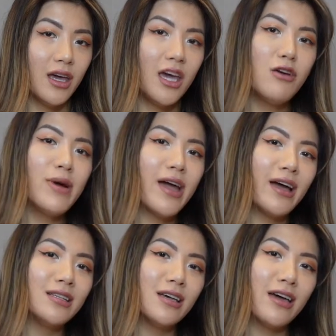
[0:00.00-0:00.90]
Here in my
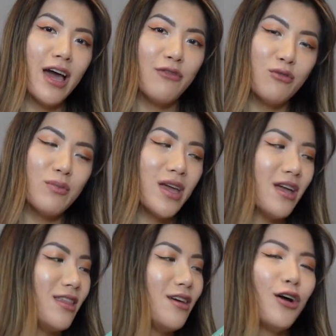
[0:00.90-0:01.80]
hands I have with
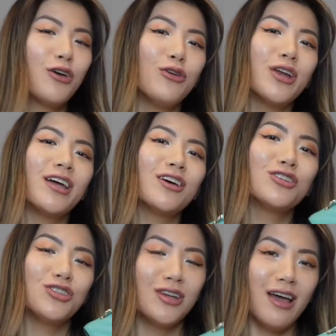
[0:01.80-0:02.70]
me the iconic
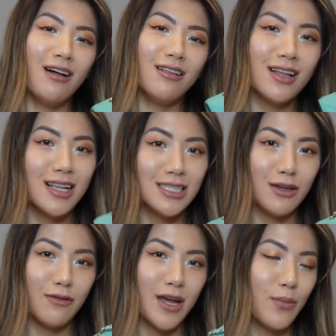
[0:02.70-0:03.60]
Chanel
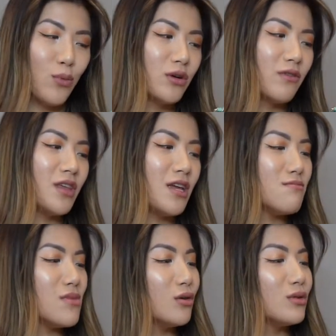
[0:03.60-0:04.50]
Classic Flap, one of the
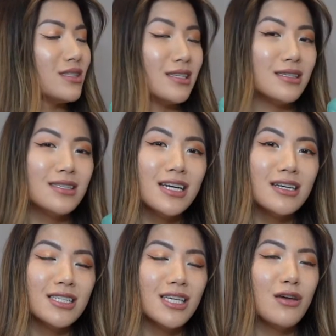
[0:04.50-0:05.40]
most
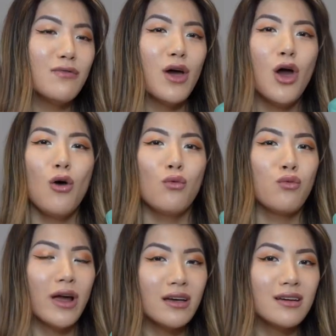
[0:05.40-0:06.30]
distinctive,
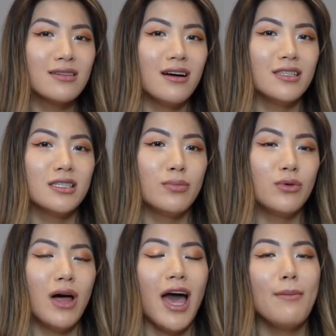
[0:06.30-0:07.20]

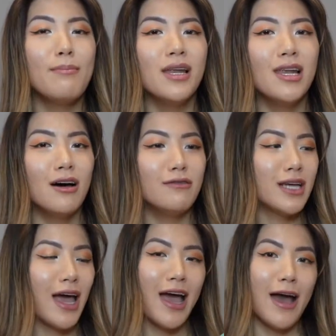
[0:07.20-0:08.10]
recognizable and
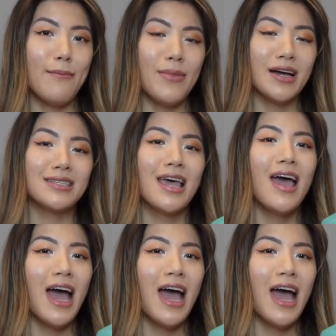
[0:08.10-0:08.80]
beloved handbags